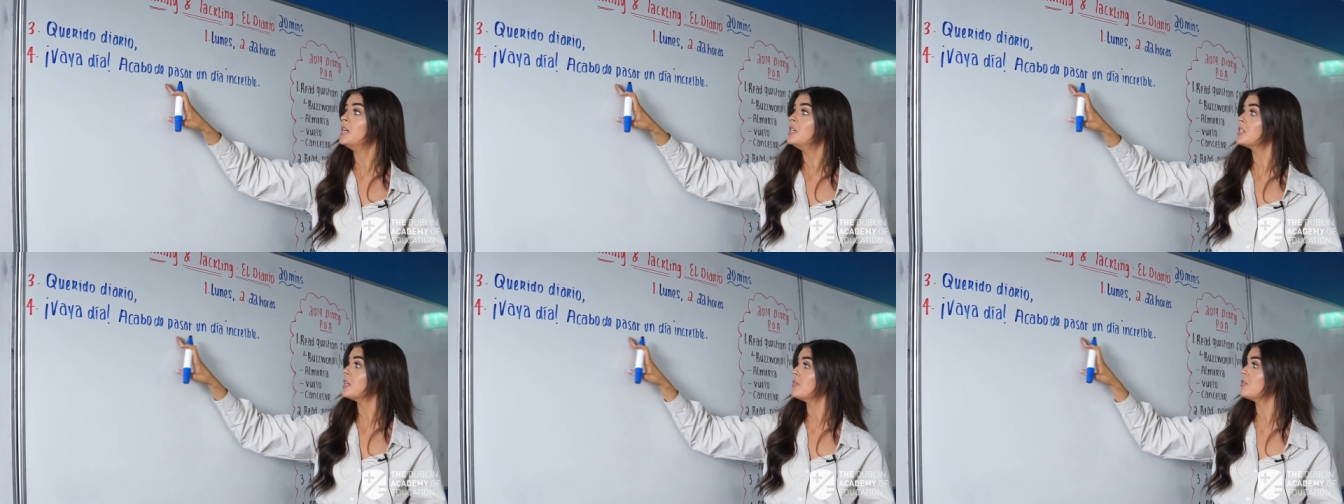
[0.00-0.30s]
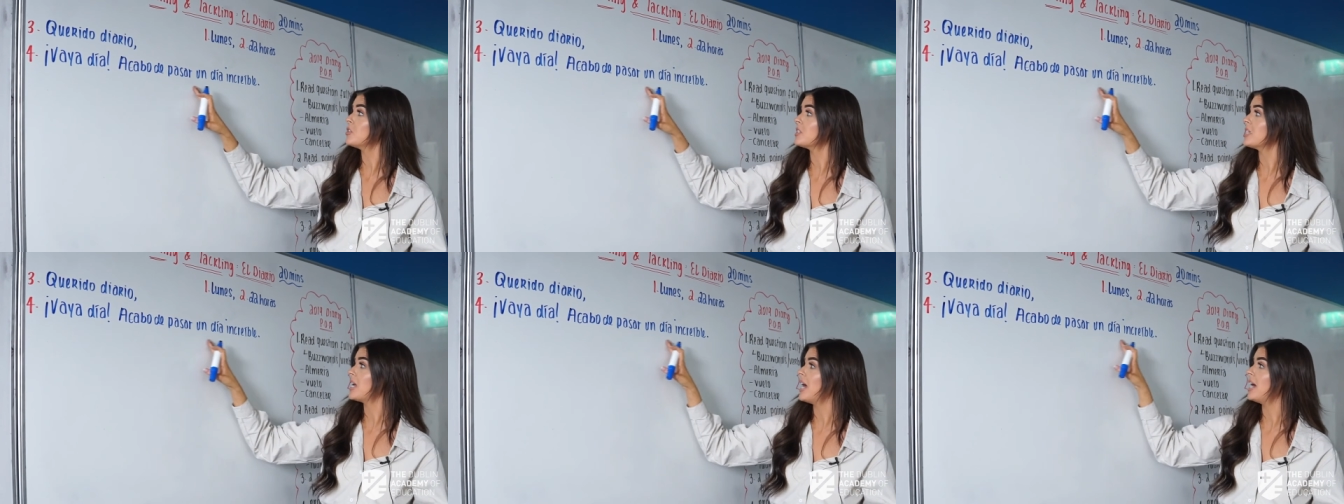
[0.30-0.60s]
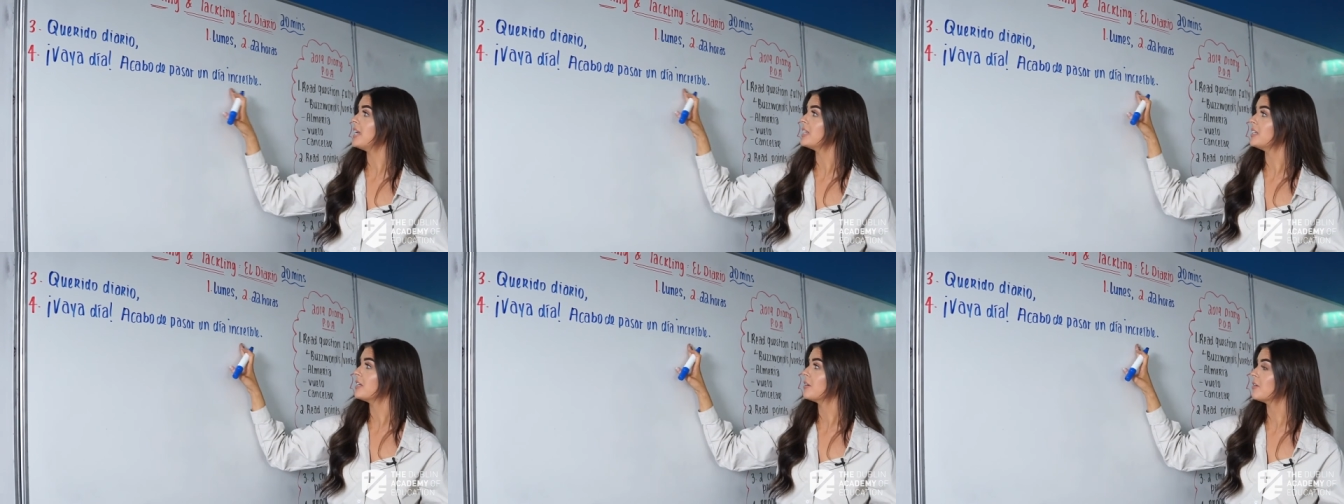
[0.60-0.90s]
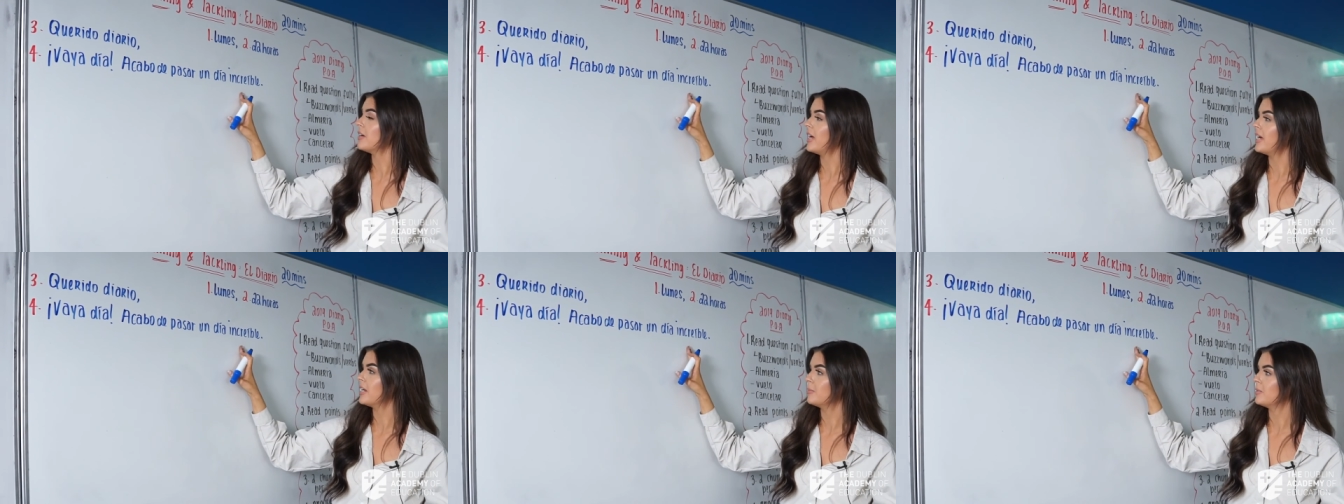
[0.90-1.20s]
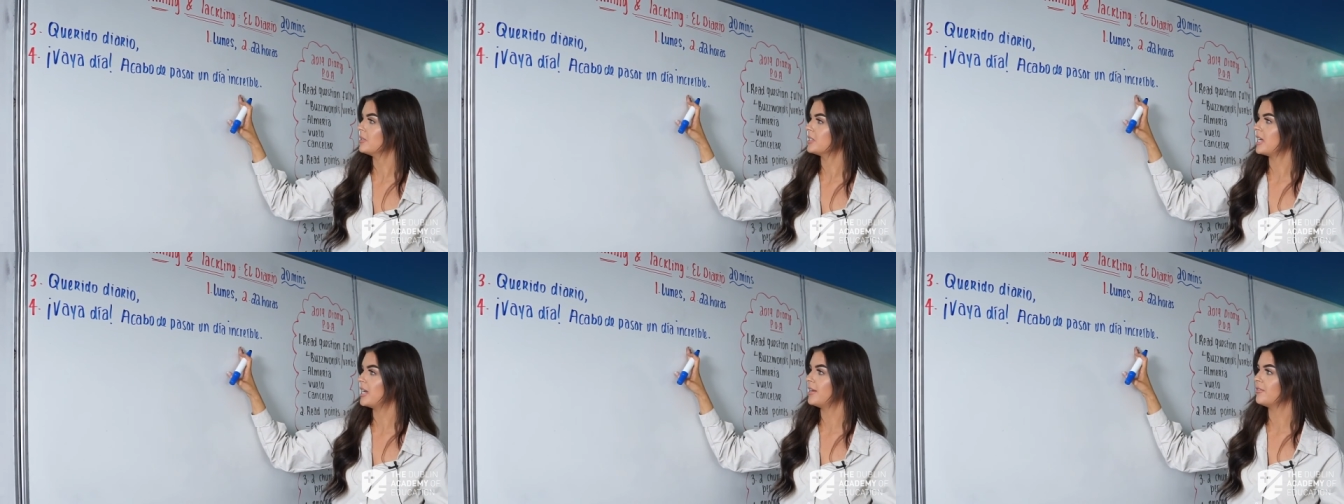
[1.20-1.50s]
So I've just had an
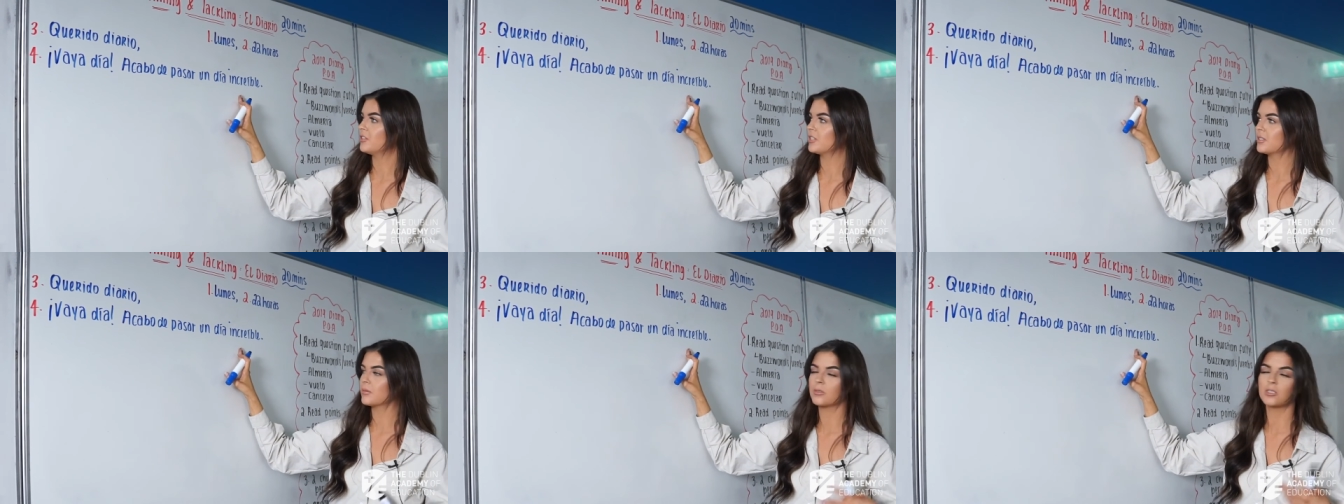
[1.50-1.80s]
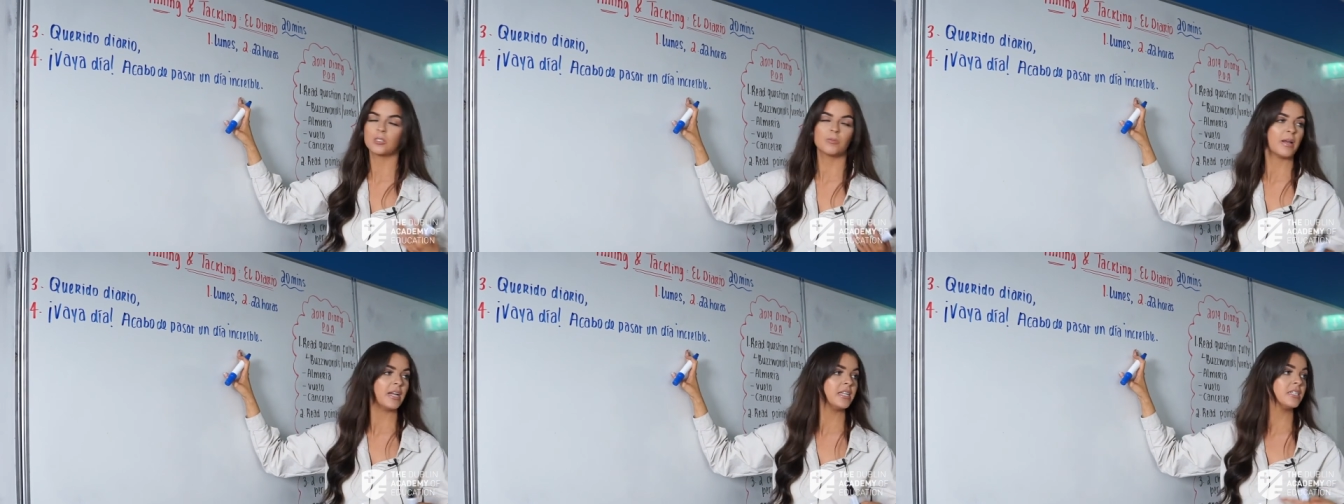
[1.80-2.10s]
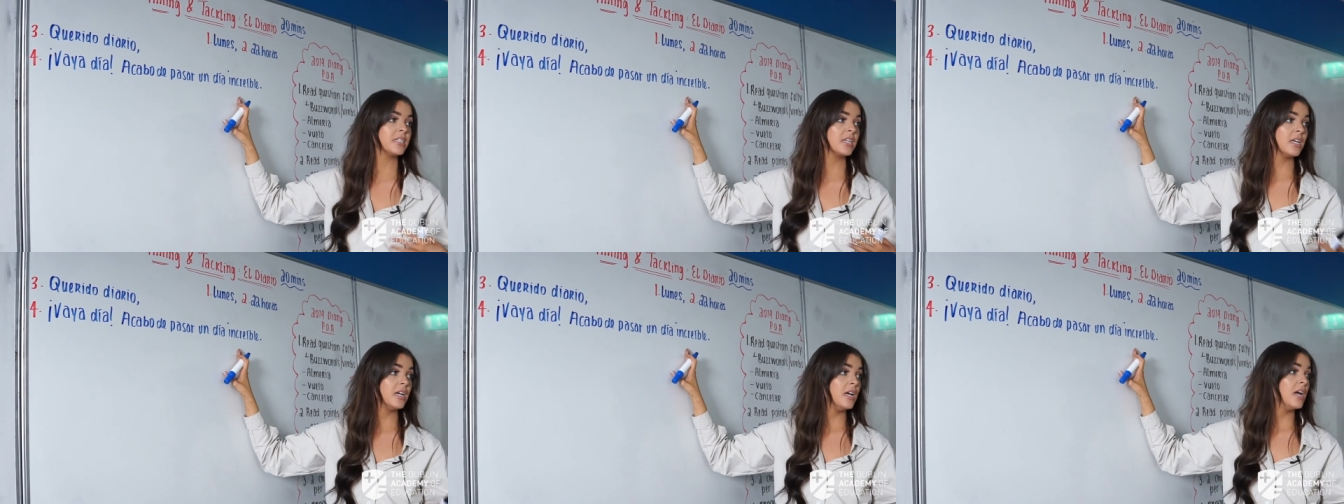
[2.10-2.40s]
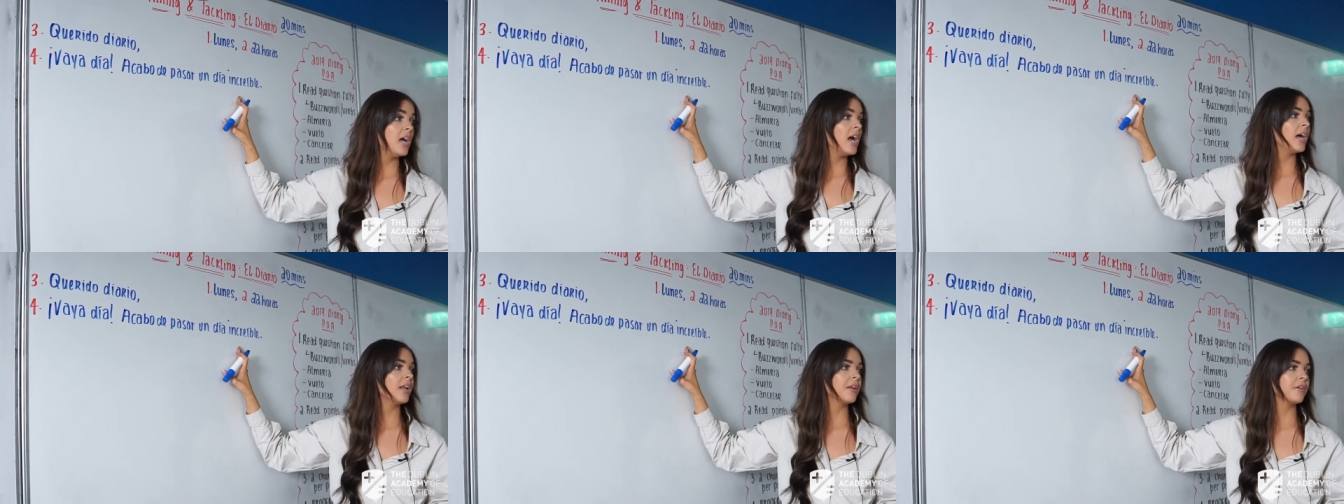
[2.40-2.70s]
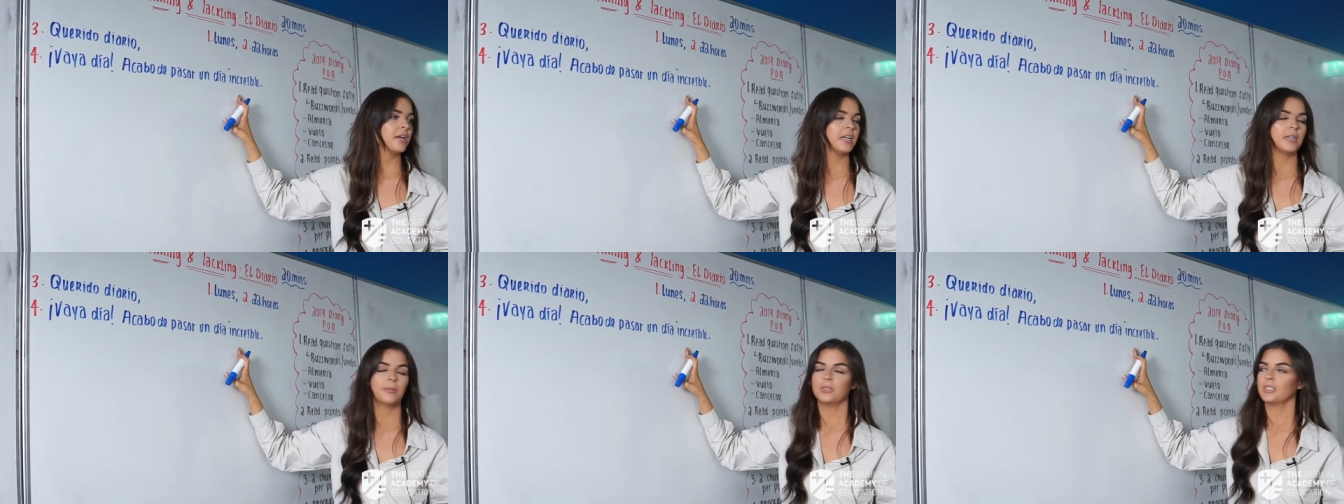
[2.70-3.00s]
incredible day. I've just spent an
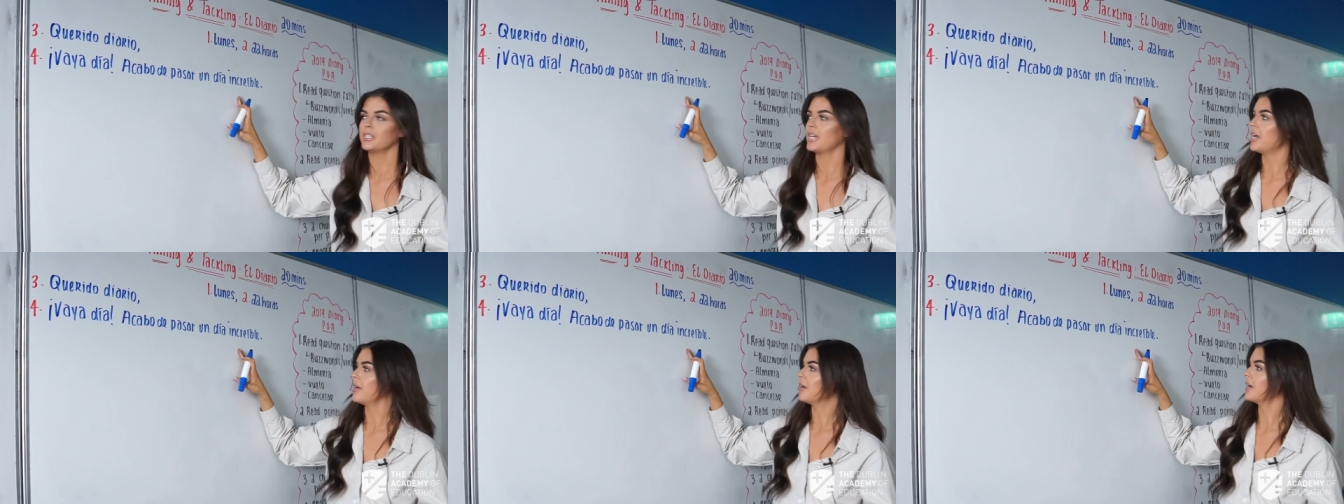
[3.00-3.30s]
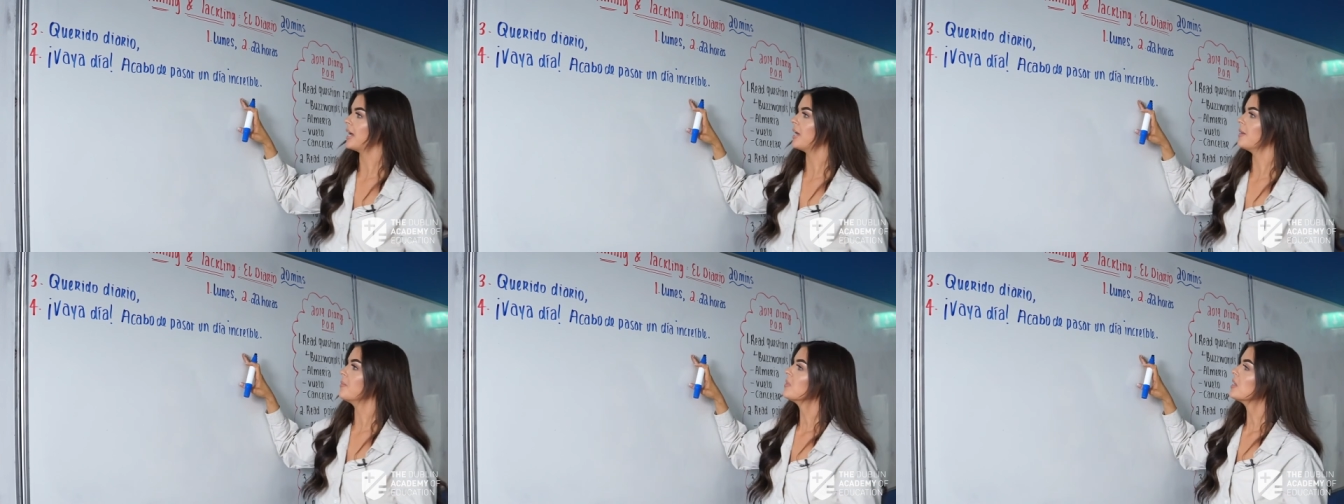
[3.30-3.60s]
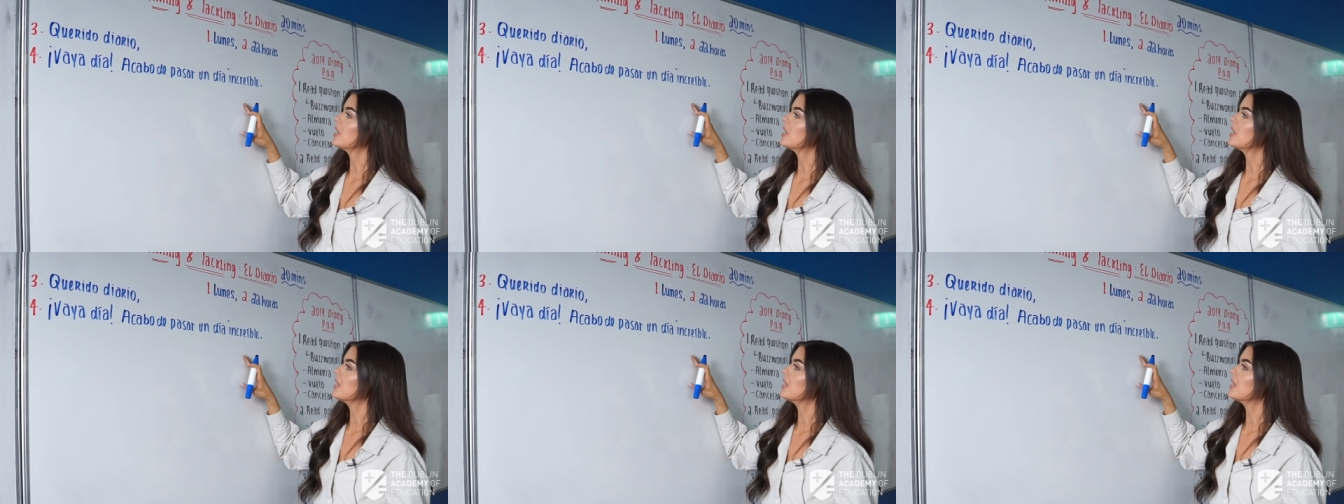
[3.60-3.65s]
incredible day, okay?